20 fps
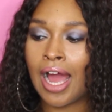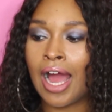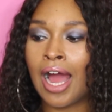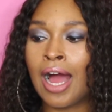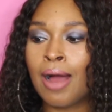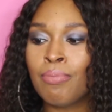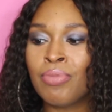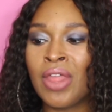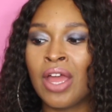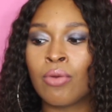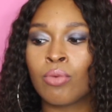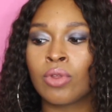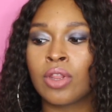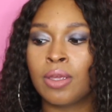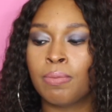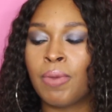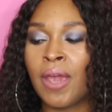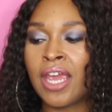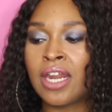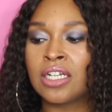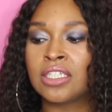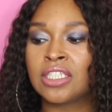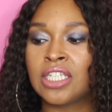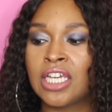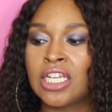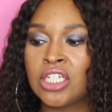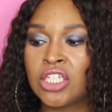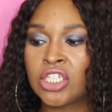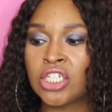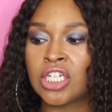I'm not really paying
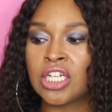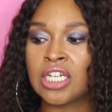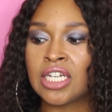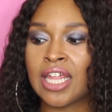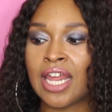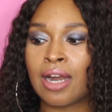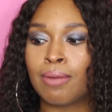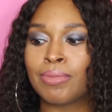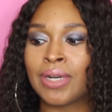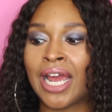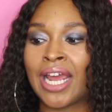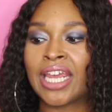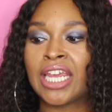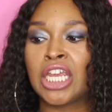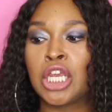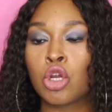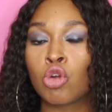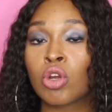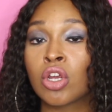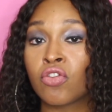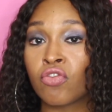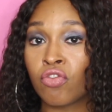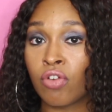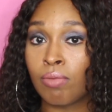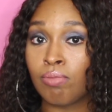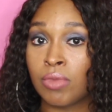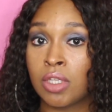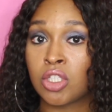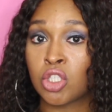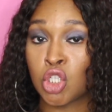attention that I'm not hearing
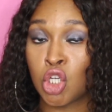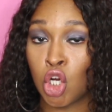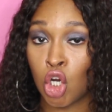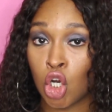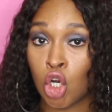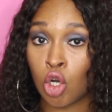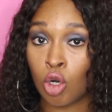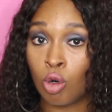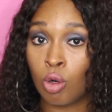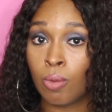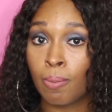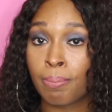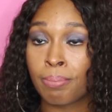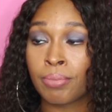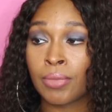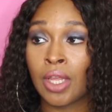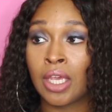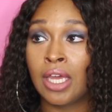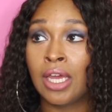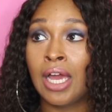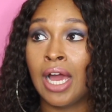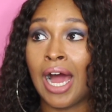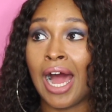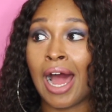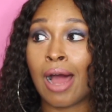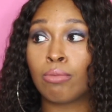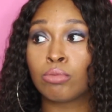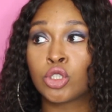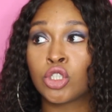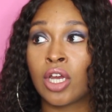from this girl.
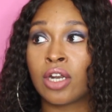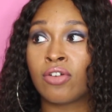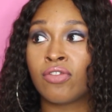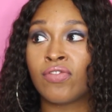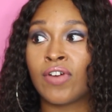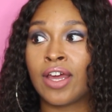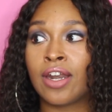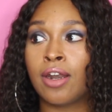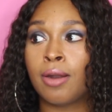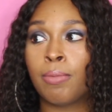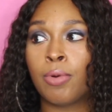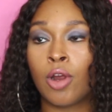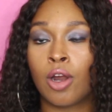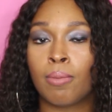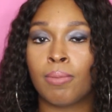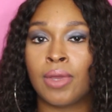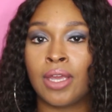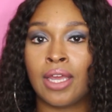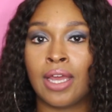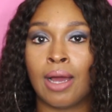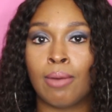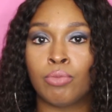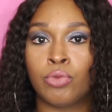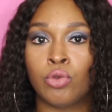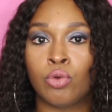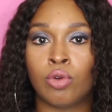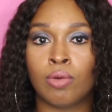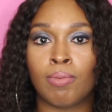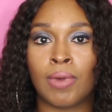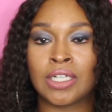I'm trying to find an apartment. I'm
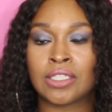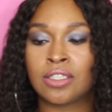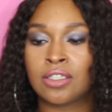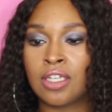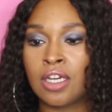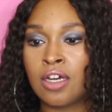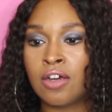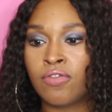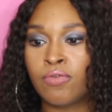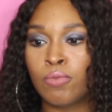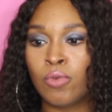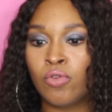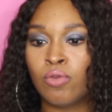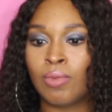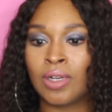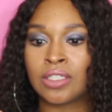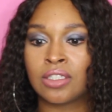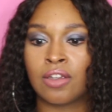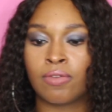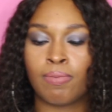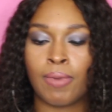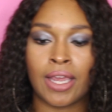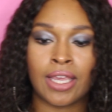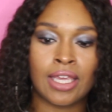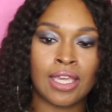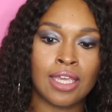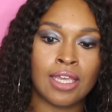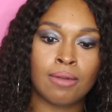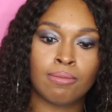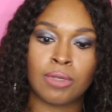doing my stuff, moving my stuff back
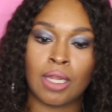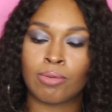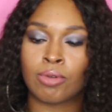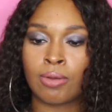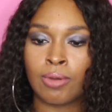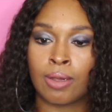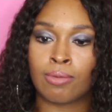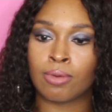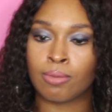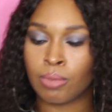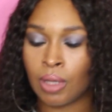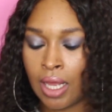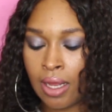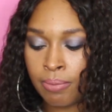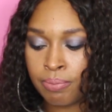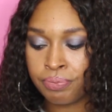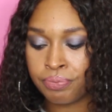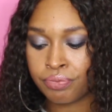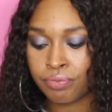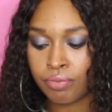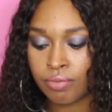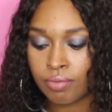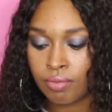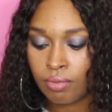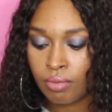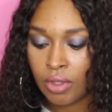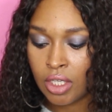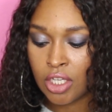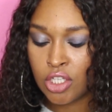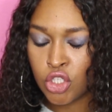in, blah, blah, blah, blah, blah.
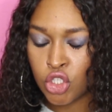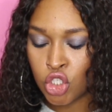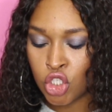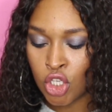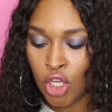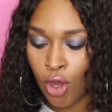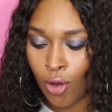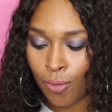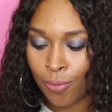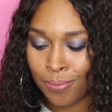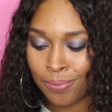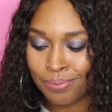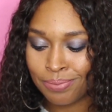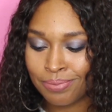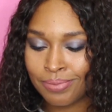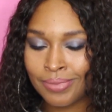So